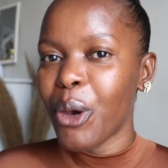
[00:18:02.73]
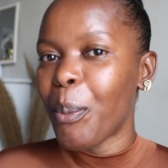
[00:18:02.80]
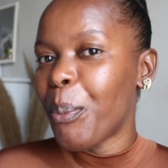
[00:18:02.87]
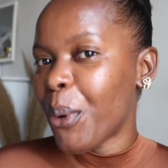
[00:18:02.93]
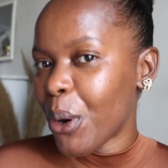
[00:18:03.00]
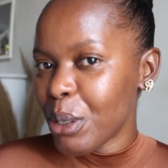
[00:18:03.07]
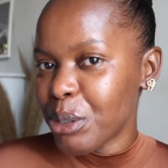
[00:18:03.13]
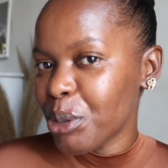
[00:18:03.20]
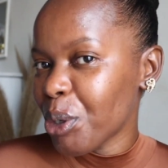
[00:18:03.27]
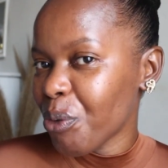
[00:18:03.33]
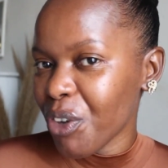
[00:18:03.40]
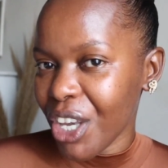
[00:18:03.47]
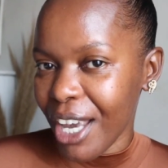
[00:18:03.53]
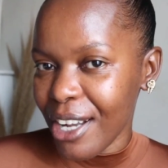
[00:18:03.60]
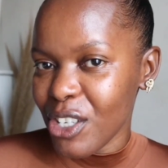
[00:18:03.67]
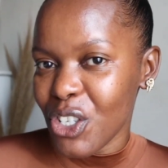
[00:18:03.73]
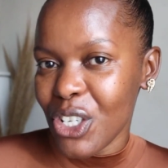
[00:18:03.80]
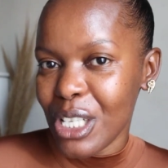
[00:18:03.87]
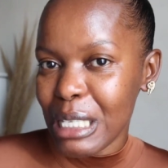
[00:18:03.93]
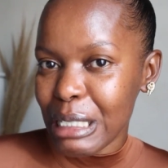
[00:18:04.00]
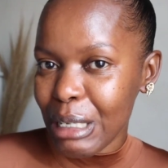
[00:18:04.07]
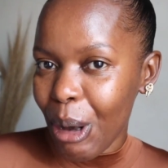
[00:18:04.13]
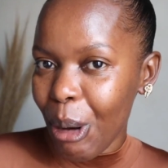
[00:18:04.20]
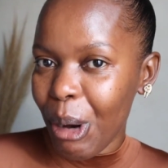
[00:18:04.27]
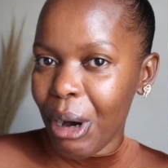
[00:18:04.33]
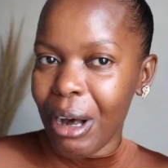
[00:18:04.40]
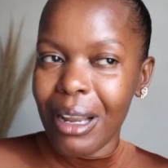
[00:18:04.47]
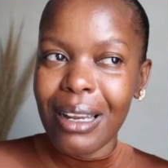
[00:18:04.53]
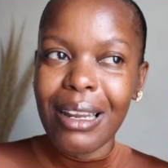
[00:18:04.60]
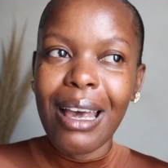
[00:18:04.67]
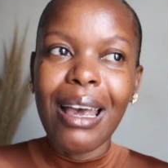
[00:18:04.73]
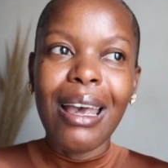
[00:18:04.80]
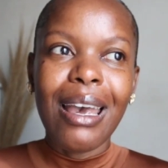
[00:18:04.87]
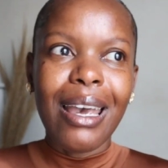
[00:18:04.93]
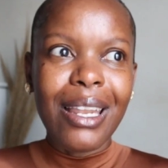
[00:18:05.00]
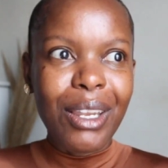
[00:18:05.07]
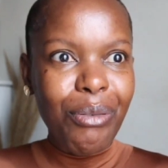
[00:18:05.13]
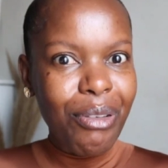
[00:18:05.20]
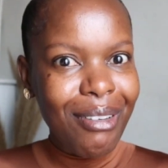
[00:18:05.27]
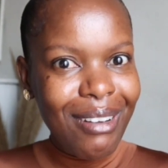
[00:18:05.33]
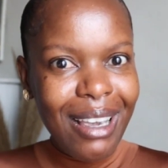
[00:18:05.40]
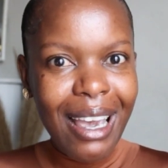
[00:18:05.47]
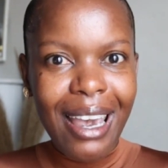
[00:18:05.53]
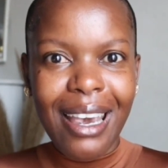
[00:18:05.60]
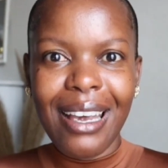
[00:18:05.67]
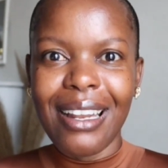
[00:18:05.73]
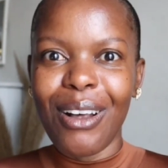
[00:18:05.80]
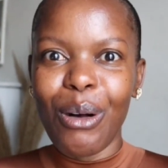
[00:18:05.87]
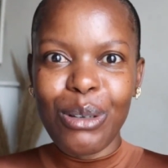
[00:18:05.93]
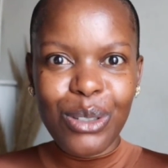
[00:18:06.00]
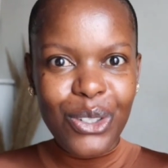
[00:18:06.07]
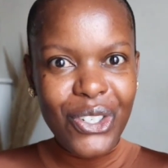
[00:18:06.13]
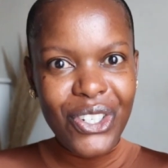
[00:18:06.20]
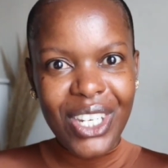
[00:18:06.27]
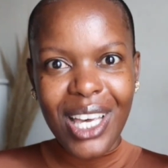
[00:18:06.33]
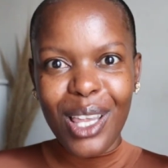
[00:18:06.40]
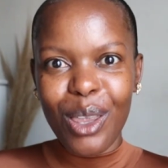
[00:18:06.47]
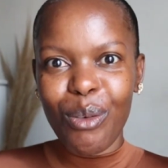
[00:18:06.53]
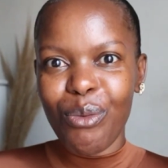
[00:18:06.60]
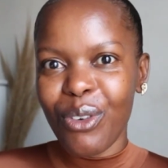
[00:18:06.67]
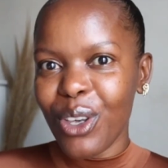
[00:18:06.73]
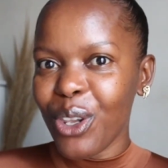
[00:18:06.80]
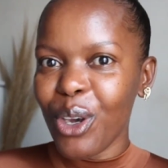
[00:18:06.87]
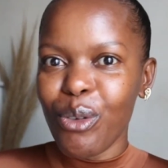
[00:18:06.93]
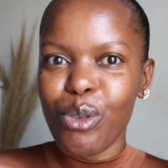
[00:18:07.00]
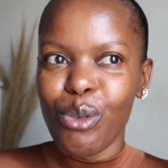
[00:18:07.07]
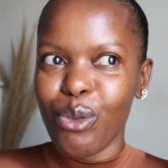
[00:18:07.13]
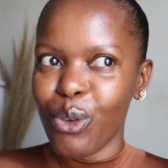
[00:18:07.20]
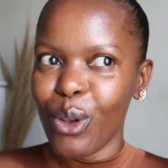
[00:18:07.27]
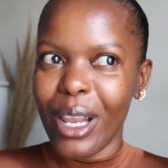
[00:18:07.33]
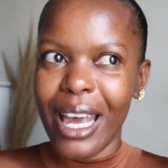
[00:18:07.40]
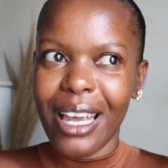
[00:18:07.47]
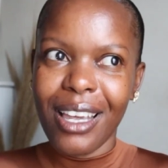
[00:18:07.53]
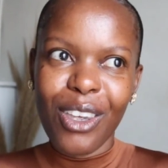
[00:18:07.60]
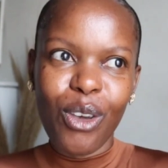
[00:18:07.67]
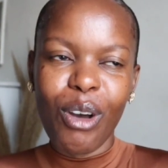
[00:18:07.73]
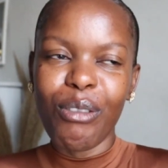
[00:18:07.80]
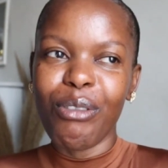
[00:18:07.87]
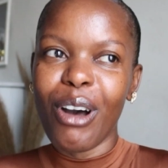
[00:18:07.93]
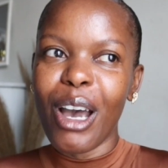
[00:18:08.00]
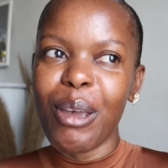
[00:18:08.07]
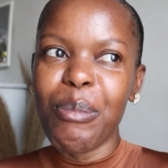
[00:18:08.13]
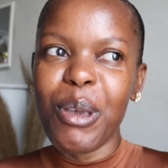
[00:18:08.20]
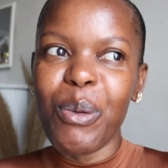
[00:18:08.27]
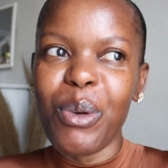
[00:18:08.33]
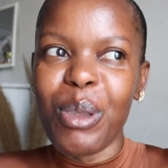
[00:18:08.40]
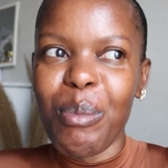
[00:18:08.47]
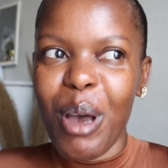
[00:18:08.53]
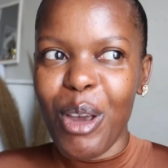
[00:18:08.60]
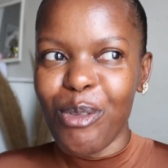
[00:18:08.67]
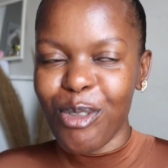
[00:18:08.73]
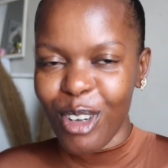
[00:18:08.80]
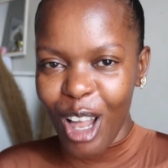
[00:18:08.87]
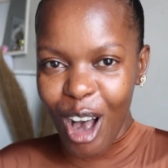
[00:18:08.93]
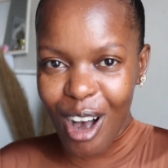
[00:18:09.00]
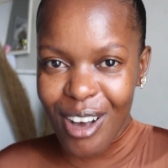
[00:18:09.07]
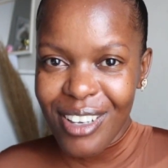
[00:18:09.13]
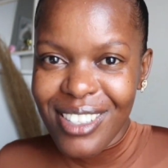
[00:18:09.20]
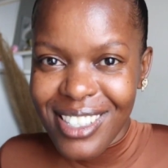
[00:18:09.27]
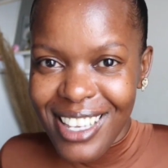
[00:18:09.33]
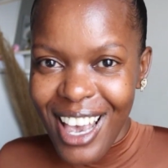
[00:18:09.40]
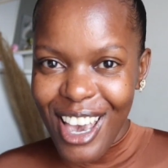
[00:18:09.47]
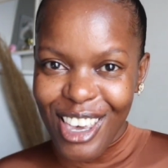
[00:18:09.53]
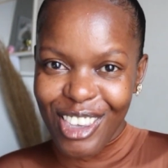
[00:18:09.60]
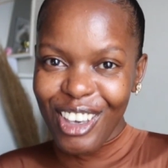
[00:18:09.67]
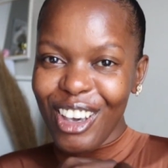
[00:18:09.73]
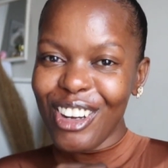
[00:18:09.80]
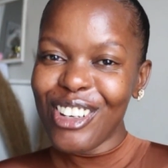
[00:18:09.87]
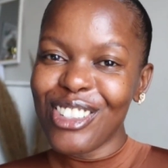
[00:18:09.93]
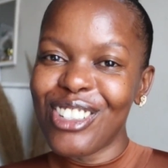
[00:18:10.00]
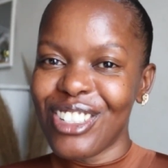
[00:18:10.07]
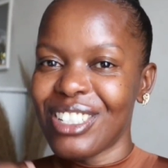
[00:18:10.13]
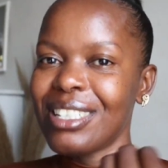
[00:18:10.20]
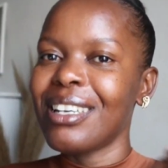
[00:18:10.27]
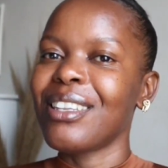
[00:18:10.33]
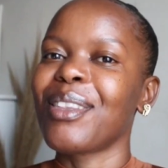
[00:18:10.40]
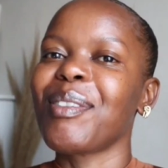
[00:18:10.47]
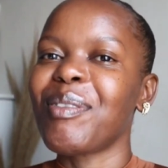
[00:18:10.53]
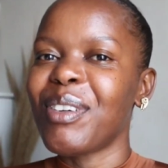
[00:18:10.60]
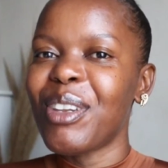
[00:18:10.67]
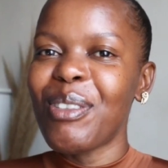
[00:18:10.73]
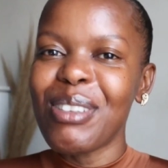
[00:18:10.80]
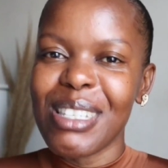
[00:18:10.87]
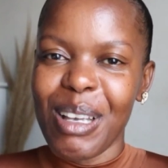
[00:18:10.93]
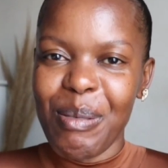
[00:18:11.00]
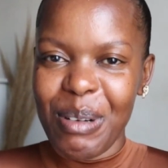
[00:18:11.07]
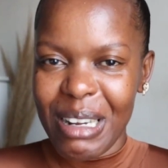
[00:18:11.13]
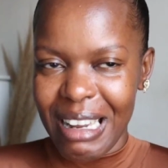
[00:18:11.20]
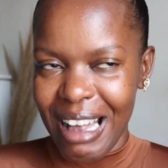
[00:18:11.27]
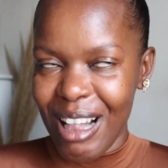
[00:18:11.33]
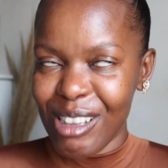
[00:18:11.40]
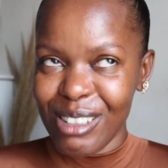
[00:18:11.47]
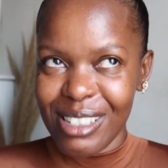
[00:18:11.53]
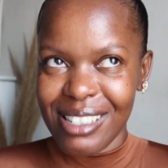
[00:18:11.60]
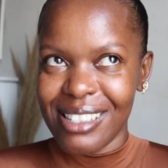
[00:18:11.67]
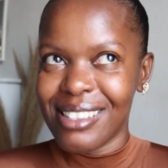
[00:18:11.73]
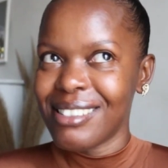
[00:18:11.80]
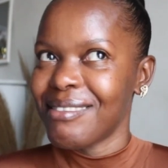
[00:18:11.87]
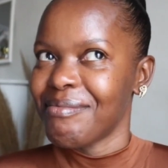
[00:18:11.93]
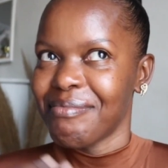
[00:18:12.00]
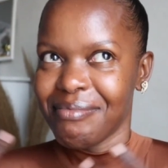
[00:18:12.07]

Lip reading: your post notifications on, and if you can, also share the video. If you feel like you're vibing with my vlogs, you can also share the video with someone else.